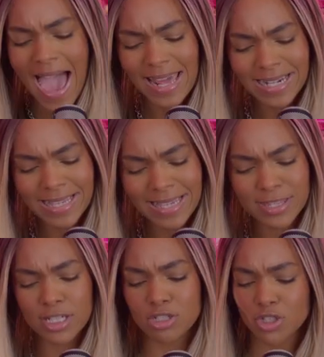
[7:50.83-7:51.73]
How did it
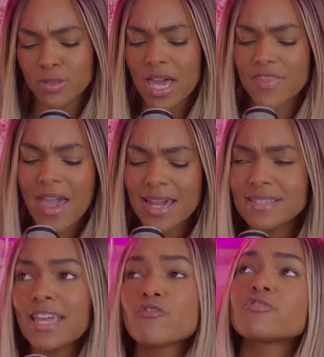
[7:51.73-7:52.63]
get there? So yeah, that
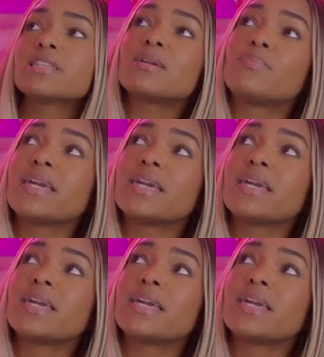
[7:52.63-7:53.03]
is a really